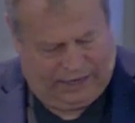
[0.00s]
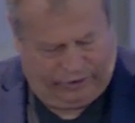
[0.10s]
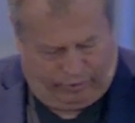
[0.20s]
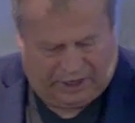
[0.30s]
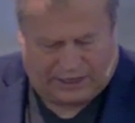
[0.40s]

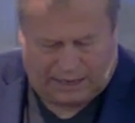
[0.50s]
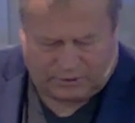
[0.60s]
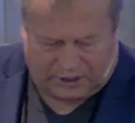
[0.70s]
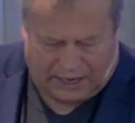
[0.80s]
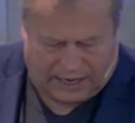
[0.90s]
Three times
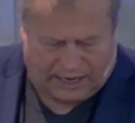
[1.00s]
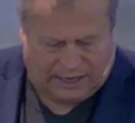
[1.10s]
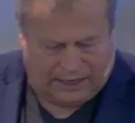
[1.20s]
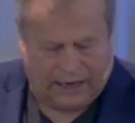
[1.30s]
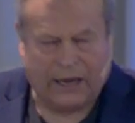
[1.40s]
a day
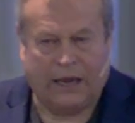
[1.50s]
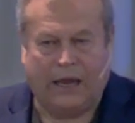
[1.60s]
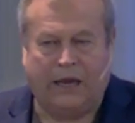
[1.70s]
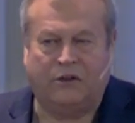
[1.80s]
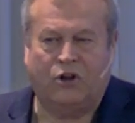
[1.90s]
he